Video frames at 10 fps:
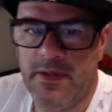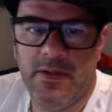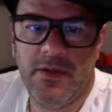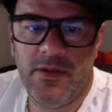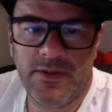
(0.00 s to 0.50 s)

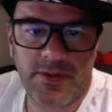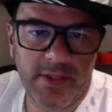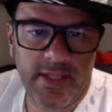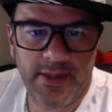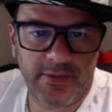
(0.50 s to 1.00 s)
All was good. I
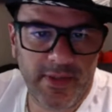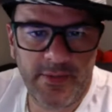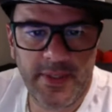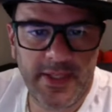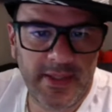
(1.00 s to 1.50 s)
had a great
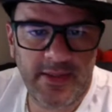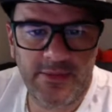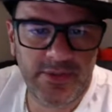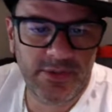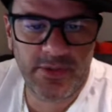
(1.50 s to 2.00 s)
weekend. It
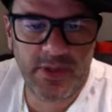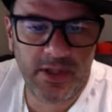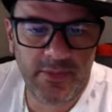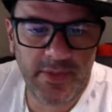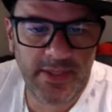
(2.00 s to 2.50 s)
was a good
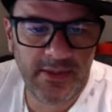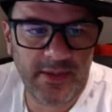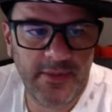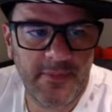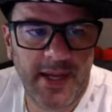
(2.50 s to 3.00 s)
Halloween.
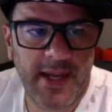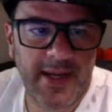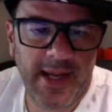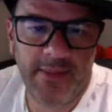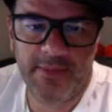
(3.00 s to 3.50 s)
Nothing bad
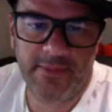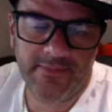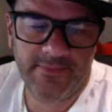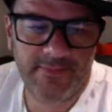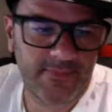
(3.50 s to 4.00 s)
happened.
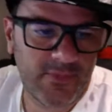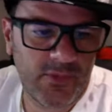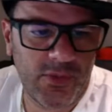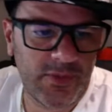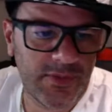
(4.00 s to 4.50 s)

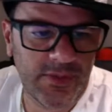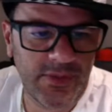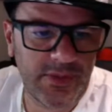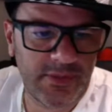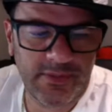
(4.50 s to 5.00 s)
All was
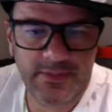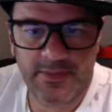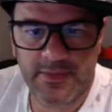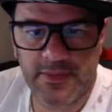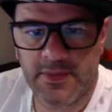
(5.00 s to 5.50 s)
good.
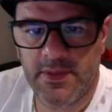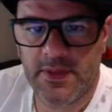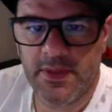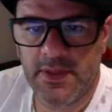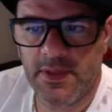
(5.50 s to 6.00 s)

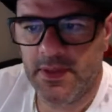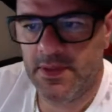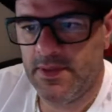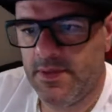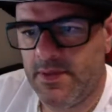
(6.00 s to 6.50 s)

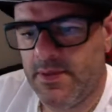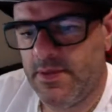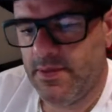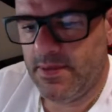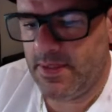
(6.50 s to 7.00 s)
Had
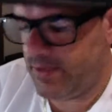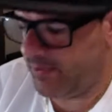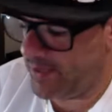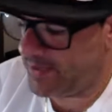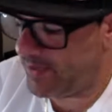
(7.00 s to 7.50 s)
a
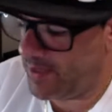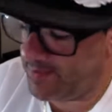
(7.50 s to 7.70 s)
great time